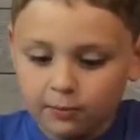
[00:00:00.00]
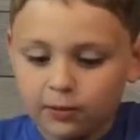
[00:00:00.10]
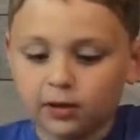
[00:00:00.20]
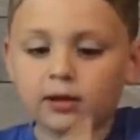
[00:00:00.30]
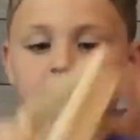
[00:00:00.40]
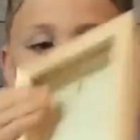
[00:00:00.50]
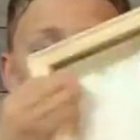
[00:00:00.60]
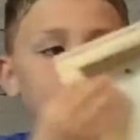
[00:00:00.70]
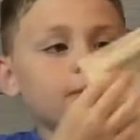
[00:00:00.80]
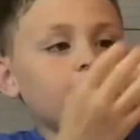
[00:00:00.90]
But
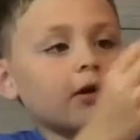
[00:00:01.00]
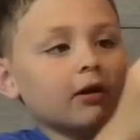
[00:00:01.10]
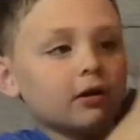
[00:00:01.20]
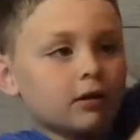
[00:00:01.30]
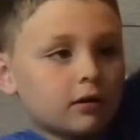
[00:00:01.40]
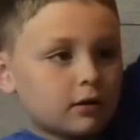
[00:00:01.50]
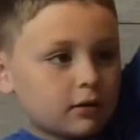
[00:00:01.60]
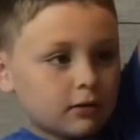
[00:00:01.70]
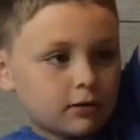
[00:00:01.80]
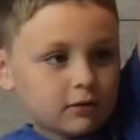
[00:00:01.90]
this part
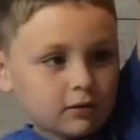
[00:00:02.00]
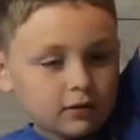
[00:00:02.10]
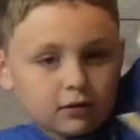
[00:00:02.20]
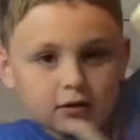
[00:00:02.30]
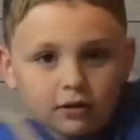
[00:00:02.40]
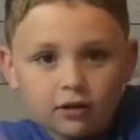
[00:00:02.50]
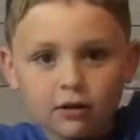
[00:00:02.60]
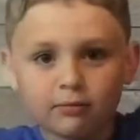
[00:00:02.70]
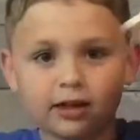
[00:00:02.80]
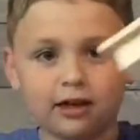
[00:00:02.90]

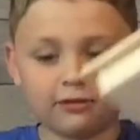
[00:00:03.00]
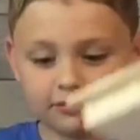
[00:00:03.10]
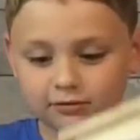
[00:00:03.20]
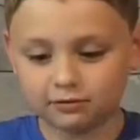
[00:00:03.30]
comes out.